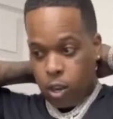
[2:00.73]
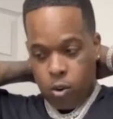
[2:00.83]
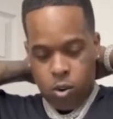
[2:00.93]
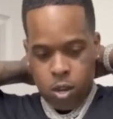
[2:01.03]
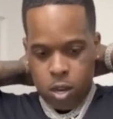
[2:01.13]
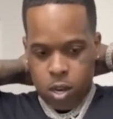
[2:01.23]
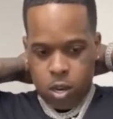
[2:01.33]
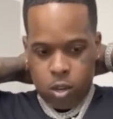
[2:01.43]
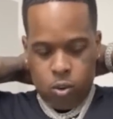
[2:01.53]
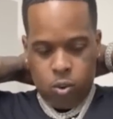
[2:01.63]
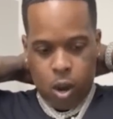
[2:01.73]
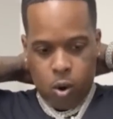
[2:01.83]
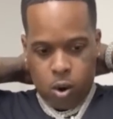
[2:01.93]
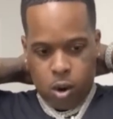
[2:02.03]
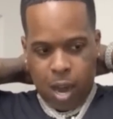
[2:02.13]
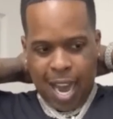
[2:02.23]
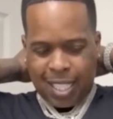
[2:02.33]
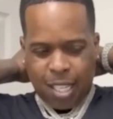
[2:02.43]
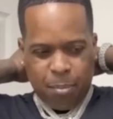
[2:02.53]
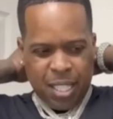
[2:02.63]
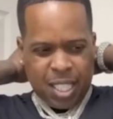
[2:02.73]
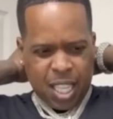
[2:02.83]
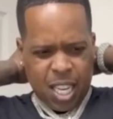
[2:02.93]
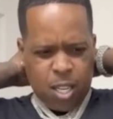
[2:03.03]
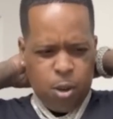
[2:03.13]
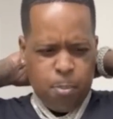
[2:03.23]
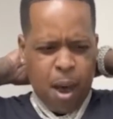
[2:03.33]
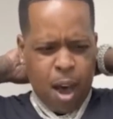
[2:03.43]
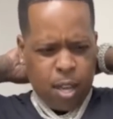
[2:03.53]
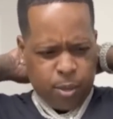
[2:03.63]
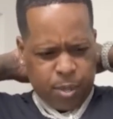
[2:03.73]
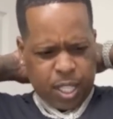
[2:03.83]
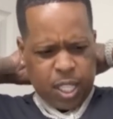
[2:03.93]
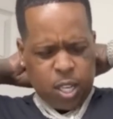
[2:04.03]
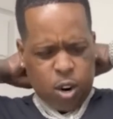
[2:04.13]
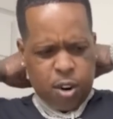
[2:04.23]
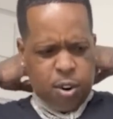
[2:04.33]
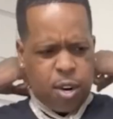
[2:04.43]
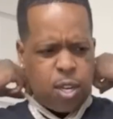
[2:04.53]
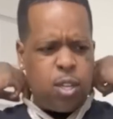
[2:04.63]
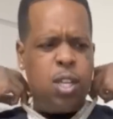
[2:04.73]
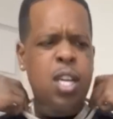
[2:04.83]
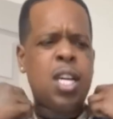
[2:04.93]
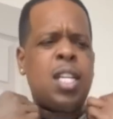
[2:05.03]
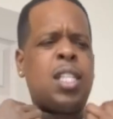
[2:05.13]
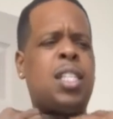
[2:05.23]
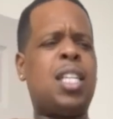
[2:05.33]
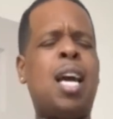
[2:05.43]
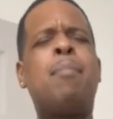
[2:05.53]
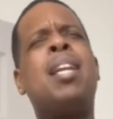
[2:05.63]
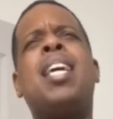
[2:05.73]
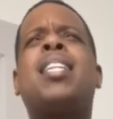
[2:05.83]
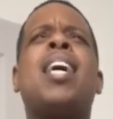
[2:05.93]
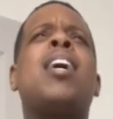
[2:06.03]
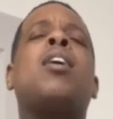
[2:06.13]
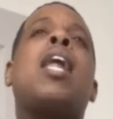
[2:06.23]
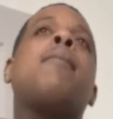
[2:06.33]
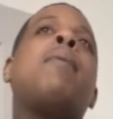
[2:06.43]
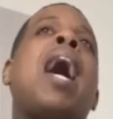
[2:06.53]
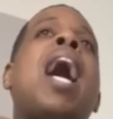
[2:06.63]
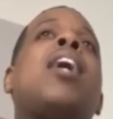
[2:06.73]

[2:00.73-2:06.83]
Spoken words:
So, you know, I just be seeing little bothering shit or hearing little shit, and I be like, damn, like, but